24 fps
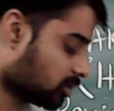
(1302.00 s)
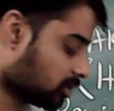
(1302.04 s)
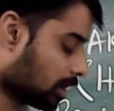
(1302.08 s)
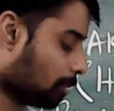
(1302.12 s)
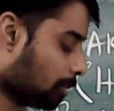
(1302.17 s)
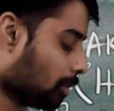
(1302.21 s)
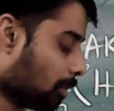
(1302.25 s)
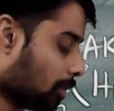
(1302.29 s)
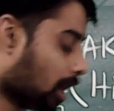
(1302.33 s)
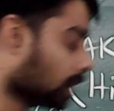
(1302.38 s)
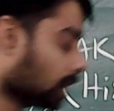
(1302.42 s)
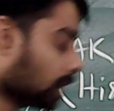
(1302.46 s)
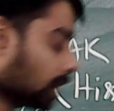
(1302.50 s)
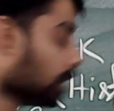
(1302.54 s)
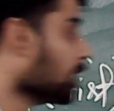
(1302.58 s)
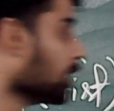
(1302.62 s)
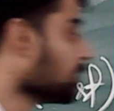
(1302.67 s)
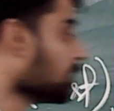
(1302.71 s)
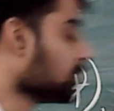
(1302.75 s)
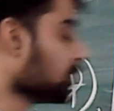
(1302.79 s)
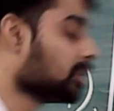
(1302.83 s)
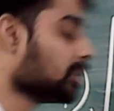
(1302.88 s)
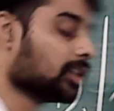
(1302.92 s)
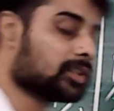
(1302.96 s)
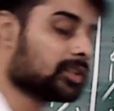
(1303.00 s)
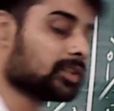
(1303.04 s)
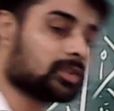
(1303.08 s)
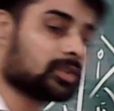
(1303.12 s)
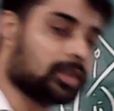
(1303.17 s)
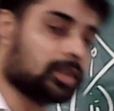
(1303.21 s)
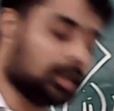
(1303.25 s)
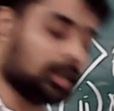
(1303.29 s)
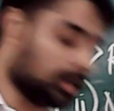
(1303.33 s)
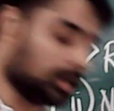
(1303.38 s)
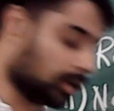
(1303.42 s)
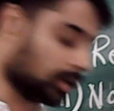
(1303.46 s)
number
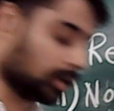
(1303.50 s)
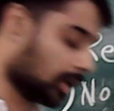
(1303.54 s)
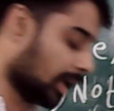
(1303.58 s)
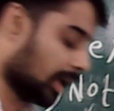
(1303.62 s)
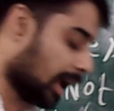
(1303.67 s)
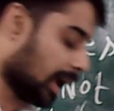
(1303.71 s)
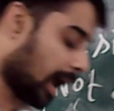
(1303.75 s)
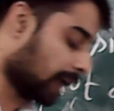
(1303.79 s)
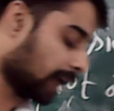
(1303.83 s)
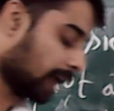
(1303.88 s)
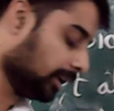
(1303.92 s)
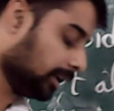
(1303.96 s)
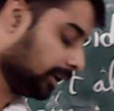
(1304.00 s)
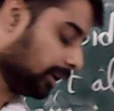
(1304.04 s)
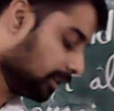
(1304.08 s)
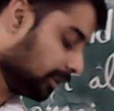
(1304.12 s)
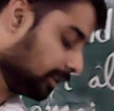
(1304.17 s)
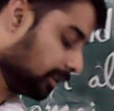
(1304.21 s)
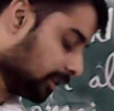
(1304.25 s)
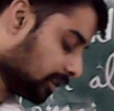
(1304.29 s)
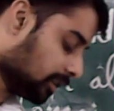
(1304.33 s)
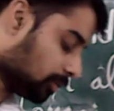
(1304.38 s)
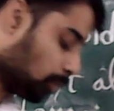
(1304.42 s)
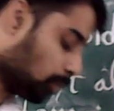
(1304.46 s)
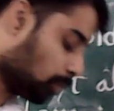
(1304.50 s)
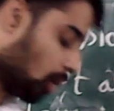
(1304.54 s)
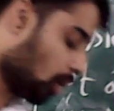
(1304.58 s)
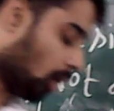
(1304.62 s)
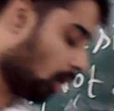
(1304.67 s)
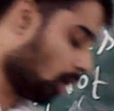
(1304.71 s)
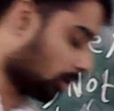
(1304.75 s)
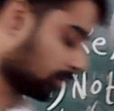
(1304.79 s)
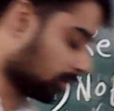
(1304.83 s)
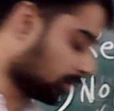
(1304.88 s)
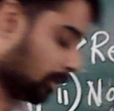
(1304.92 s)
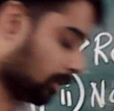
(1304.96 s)
16 and in this
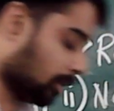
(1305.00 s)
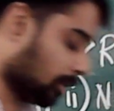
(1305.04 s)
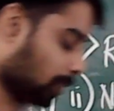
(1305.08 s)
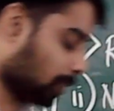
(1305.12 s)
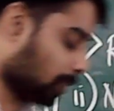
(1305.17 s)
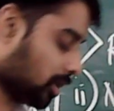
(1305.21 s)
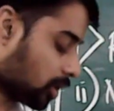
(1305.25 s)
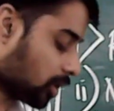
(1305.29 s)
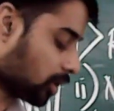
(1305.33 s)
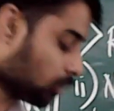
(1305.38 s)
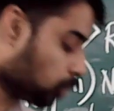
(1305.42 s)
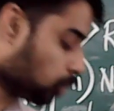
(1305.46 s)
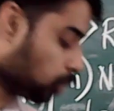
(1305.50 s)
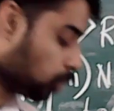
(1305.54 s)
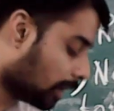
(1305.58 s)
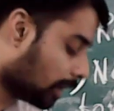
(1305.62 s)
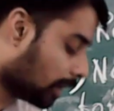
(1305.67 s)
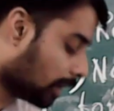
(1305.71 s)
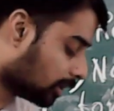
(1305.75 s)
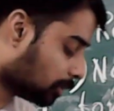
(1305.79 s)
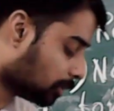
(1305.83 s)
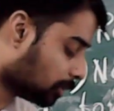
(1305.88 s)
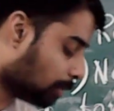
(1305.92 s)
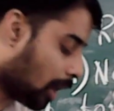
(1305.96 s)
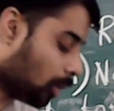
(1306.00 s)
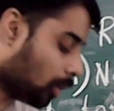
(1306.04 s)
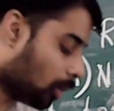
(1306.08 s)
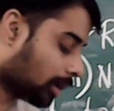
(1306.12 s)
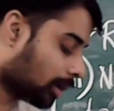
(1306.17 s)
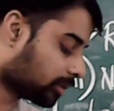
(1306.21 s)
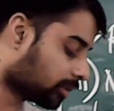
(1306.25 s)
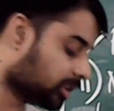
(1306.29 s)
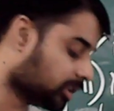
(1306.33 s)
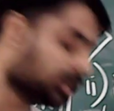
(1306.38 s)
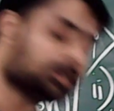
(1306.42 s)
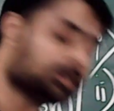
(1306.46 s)
box they mentioned what power
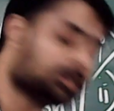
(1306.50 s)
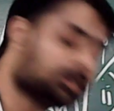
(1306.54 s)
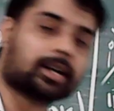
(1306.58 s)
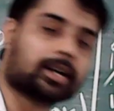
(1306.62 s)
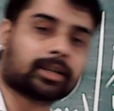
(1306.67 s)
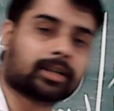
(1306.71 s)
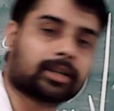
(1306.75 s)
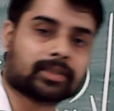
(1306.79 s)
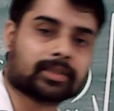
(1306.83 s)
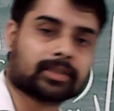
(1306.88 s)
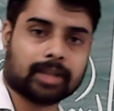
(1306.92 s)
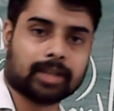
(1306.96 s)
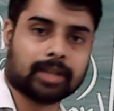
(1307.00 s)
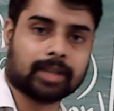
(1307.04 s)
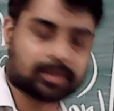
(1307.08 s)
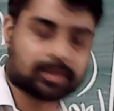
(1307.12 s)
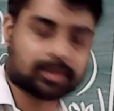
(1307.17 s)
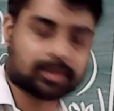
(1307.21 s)
did the residents